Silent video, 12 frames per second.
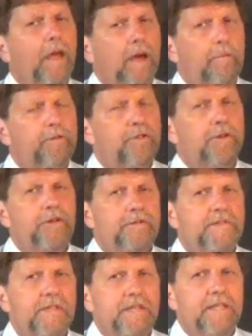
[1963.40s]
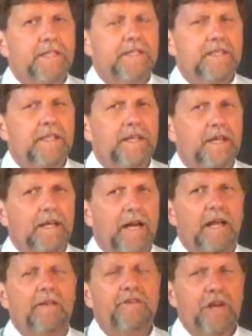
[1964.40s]
I'm sure you've seen this in a
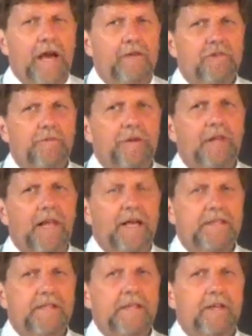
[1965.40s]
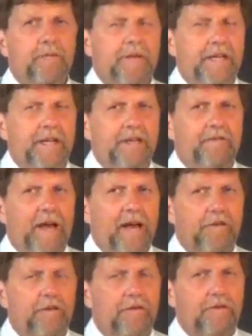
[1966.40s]
college algebra class, the intermediate
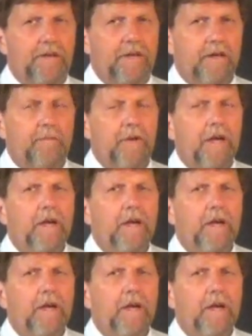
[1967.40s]
value theorem.